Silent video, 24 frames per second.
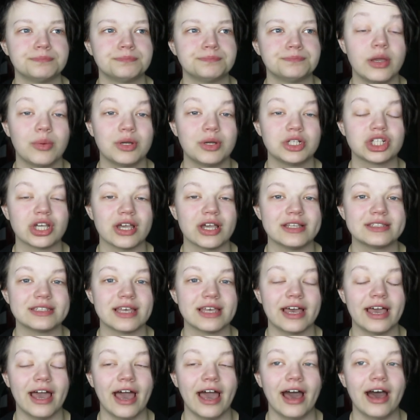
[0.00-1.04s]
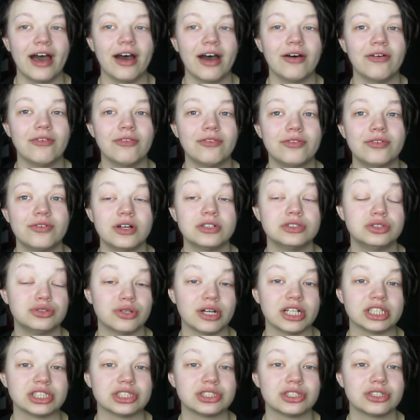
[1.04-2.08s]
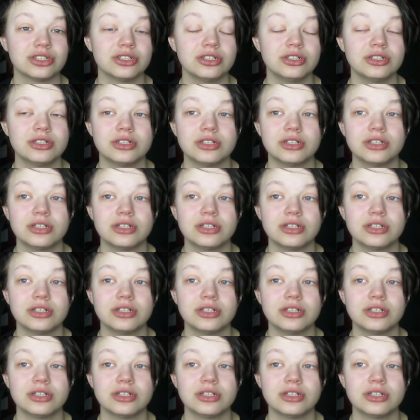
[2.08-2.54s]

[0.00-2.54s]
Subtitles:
In which case, I have a dress shirt,